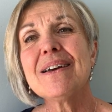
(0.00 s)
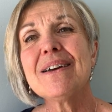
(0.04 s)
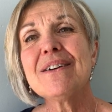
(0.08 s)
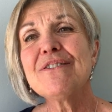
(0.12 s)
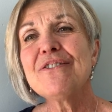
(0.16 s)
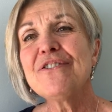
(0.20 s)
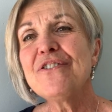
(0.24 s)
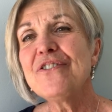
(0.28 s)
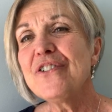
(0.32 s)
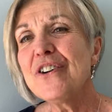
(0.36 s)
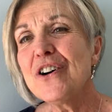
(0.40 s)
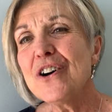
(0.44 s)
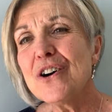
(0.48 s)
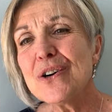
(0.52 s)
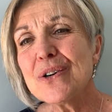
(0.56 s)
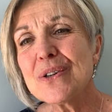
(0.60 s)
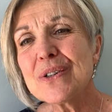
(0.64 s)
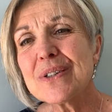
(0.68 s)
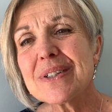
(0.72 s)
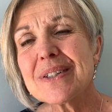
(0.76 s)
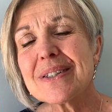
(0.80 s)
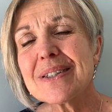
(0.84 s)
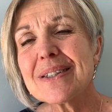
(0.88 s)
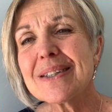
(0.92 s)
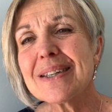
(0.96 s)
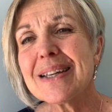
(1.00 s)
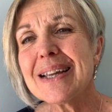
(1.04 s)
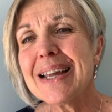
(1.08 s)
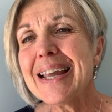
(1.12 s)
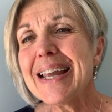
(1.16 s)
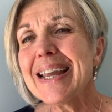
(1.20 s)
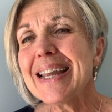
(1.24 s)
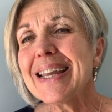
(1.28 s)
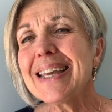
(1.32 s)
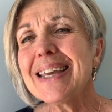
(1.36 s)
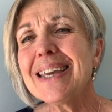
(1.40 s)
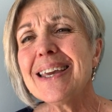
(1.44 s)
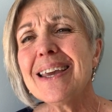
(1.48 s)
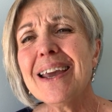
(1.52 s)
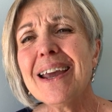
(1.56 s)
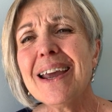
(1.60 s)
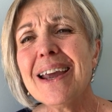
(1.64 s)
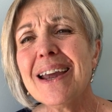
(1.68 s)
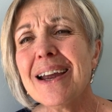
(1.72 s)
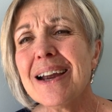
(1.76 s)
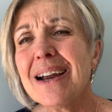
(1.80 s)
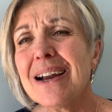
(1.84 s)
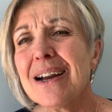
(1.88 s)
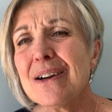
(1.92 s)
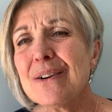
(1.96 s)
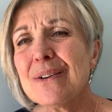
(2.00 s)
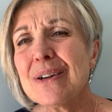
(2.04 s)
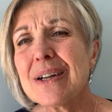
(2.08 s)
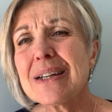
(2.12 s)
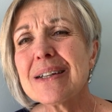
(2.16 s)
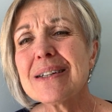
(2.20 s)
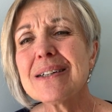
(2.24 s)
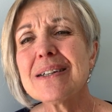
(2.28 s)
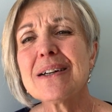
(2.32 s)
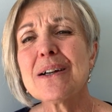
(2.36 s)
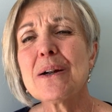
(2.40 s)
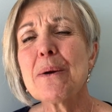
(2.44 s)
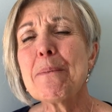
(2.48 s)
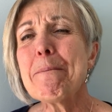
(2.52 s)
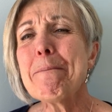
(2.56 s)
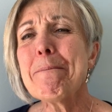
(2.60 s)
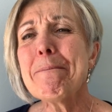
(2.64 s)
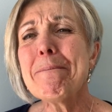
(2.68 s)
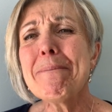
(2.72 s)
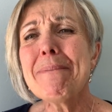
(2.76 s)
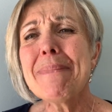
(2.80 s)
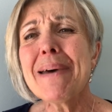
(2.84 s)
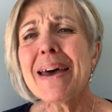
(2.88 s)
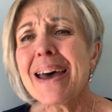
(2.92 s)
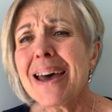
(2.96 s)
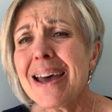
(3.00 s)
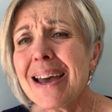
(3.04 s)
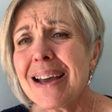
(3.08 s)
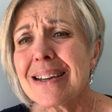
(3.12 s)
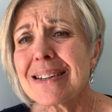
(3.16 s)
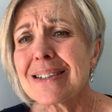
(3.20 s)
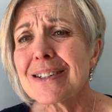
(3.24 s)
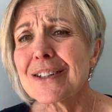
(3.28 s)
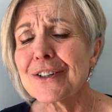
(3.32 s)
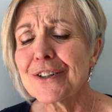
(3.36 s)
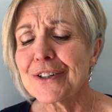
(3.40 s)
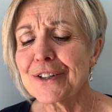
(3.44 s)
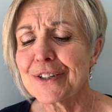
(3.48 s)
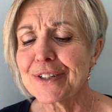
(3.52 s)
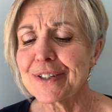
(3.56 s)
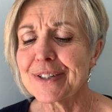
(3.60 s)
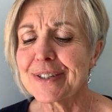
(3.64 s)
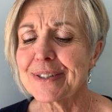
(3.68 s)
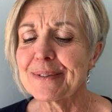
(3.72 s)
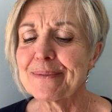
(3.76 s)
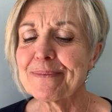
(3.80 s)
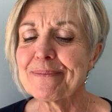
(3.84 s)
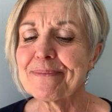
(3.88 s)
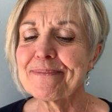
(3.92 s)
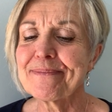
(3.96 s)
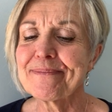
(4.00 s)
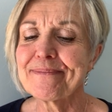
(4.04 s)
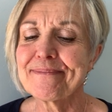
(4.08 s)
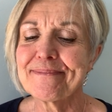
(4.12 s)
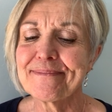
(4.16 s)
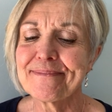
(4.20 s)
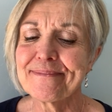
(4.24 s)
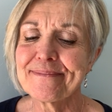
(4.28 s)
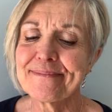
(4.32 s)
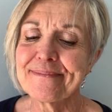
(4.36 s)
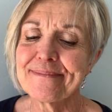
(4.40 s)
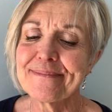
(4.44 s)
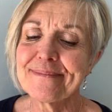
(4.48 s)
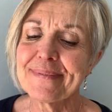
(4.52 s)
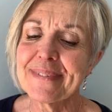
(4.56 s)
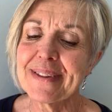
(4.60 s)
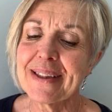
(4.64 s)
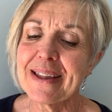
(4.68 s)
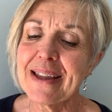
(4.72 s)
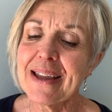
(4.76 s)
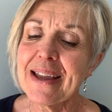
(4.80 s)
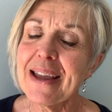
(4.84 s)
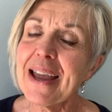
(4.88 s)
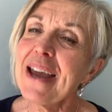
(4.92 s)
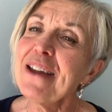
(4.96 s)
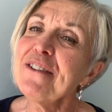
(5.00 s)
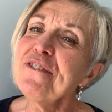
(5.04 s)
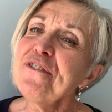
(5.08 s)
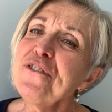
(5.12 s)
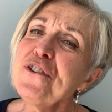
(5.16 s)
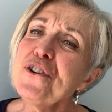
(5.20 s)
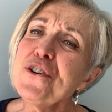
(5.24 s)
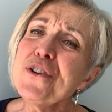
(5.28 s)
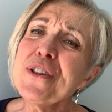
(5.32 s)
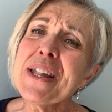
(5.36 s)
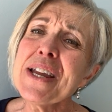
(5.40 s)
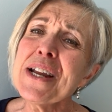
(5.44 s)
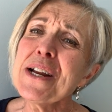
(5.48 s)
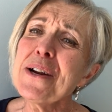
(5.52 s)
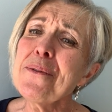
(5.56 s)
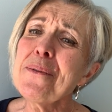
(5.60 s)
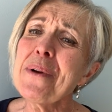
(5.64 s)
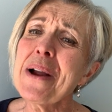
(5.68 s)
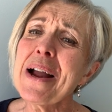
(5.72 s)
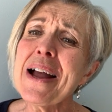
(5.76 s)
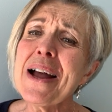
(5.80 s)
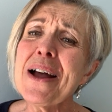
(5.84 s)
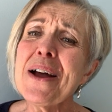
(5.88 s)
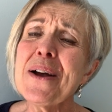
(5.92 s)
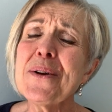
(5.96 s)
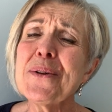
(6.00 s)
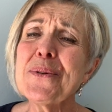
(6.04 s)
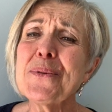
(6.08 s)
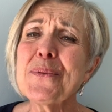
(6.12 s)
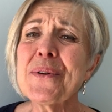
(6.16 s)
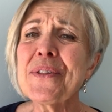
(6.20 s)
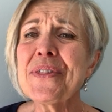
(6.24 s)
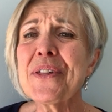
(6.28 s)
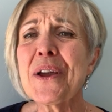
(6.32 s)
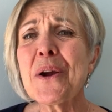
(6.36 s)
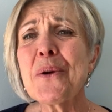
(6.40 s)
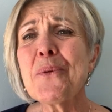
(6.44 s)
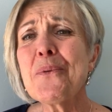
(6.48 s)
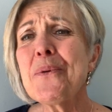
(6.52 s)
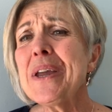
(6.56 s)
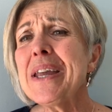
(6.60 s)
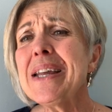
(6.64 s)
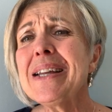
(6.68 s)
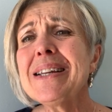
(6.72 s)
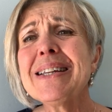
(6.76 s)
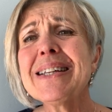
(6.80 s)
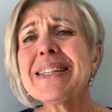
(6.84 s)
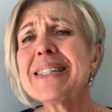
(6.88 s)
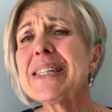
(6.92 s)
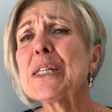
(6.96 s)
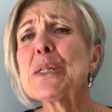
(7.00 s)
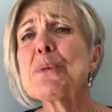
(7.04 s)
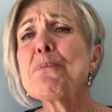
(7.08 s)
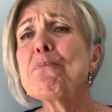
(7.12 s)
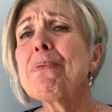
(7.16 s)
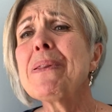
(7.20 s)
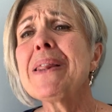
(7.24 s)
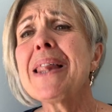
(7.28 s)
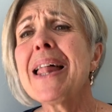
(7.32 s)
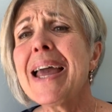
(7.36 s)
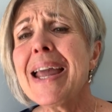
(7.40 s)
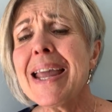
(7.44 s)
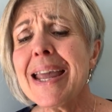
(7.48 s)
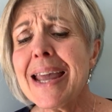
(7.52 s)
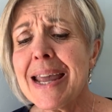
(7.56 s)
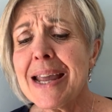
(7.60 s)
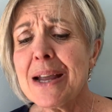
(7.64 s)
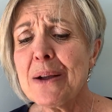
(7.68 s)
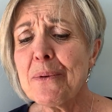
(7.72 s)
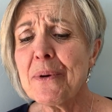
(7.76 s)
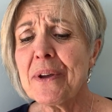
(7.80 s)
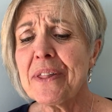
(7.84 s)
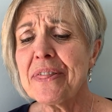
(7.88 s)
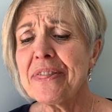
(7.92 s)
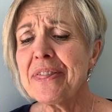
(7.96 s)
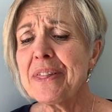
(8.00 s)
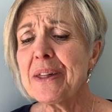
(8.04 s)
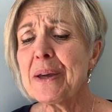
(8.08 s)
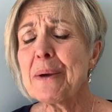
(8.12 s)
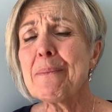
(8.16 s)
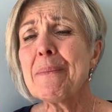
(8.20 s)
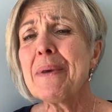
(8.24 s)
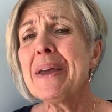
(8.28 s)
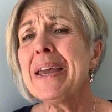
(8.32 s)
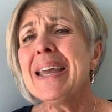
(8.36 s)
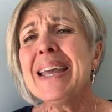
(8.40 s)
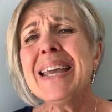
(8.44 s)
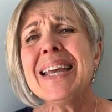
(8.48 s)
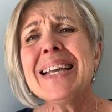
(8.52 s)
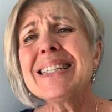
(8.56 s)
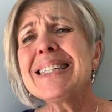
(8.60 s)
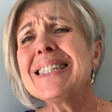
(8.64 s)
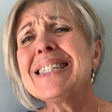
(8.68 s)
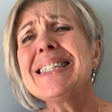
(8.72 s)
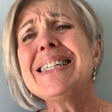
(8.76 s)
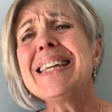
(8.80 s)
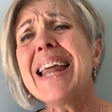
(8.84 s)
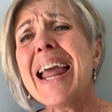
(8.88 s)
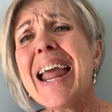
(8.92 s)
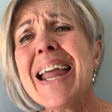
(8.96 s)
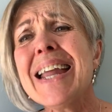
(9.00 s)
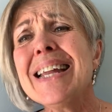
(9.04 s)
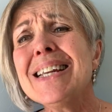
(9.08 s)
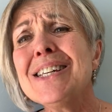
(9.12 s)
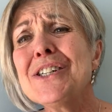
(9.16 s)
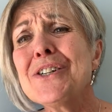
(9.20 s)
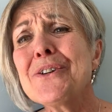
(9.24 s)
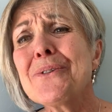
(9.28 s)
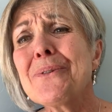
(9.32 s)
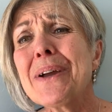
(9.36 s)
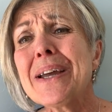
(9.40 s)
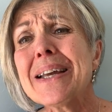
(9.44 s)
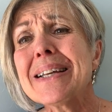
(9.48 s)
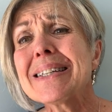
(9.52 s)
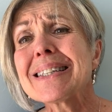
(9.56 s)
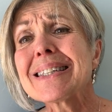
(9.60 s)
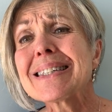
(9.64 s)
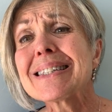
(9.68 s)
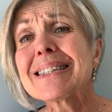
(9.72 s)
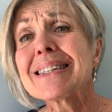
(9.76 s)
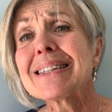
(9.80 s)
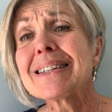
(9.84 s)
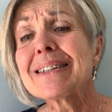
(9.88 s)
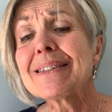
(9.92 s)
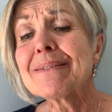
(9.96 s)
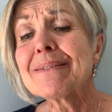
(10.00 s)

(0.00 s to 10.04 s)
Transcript: Folks, character matters. And fooling around with our weaknesses, playing with them, is dangerous.